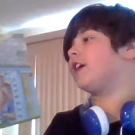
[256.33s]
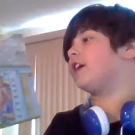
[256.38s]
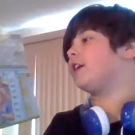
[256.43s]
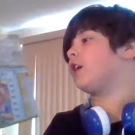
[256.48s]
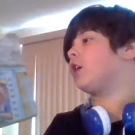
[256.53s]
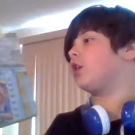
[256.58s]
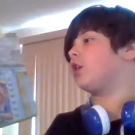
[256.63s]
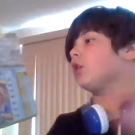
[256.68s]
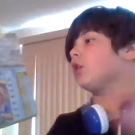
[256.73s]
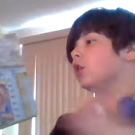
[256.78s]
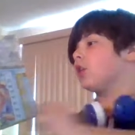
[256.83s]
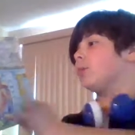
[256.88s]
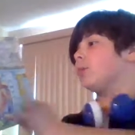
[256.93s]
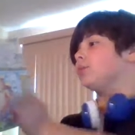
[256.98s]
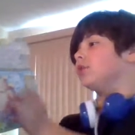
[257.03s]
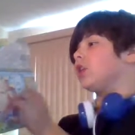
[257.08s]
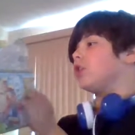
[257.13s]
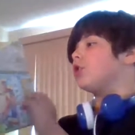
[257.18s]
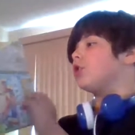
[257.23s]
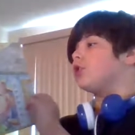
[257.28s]
and I'll
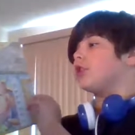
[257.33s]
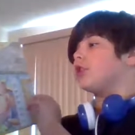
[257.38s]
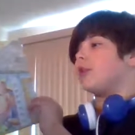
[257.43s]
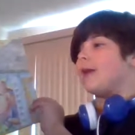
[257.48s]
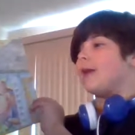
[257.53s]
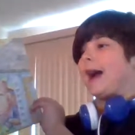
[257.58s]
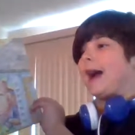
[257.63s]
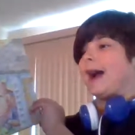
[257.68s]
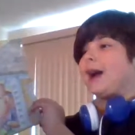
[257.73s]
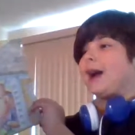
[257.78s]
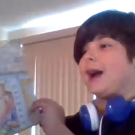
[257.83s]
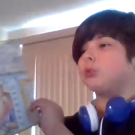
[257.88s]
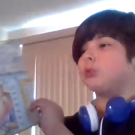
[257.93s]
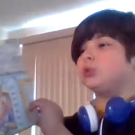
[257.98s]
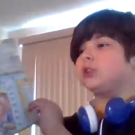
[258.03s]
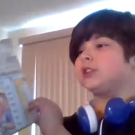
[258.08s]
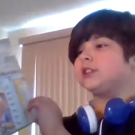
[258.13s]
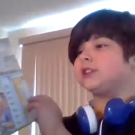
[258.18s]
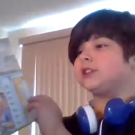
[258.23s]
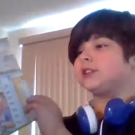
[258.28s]
blow your
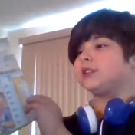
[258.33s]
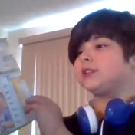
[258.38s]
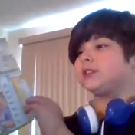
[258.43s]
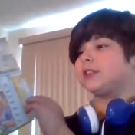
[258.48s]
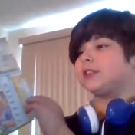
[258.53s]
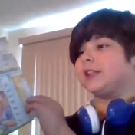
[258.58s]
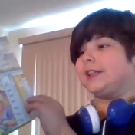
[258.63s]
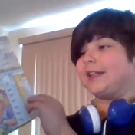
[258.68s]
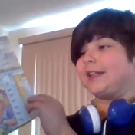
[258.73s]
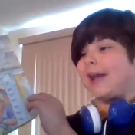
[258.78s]
house